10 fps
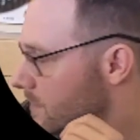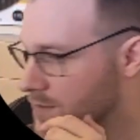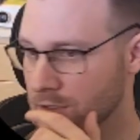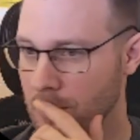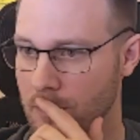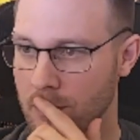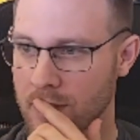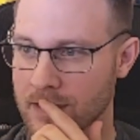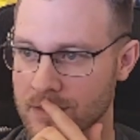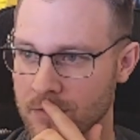So,
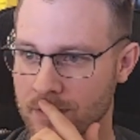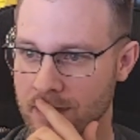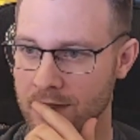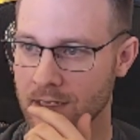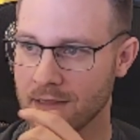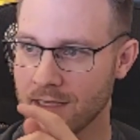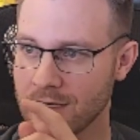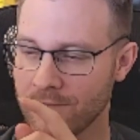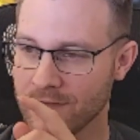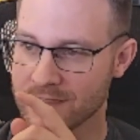okay, so, and then
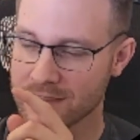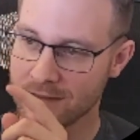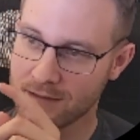if it's,